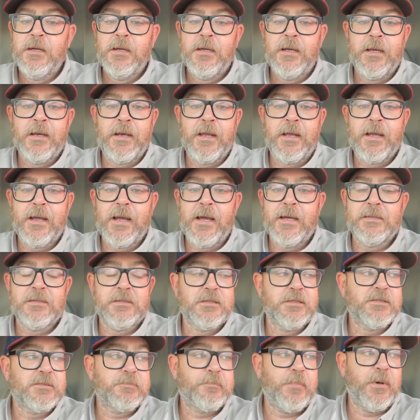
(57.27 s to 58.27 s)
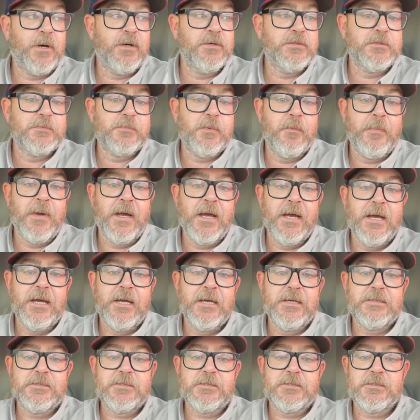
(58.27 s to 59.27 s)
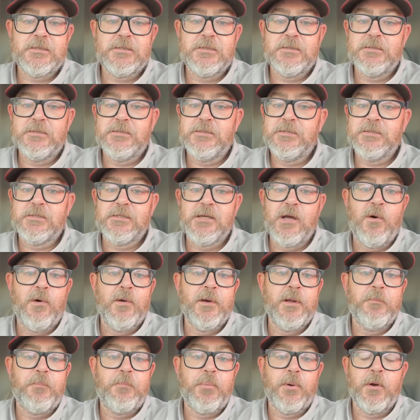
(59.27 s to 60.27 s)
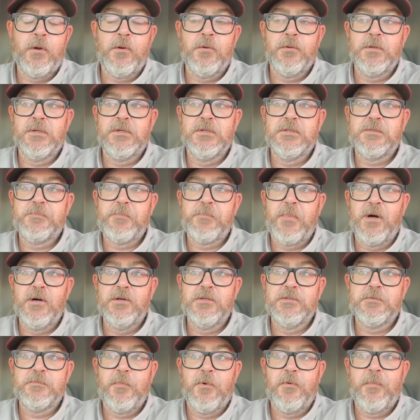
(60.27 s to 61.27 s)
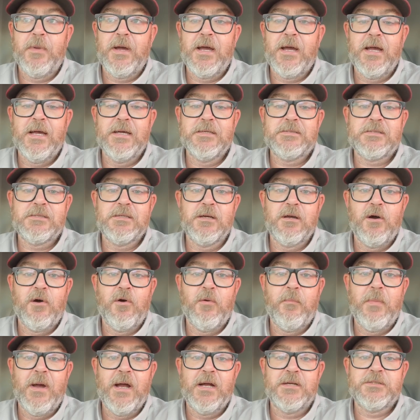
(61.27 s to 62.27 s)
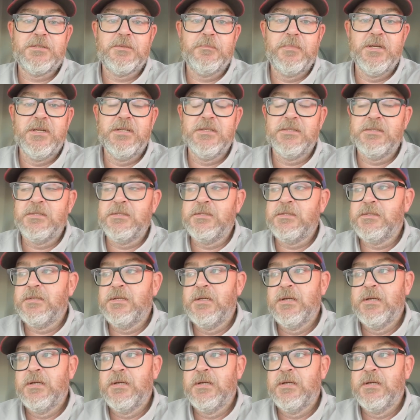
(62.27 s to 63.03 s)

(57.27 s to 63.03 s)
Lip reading: and they got the disposable mask, just go on and put on a disposable mask and go about your business.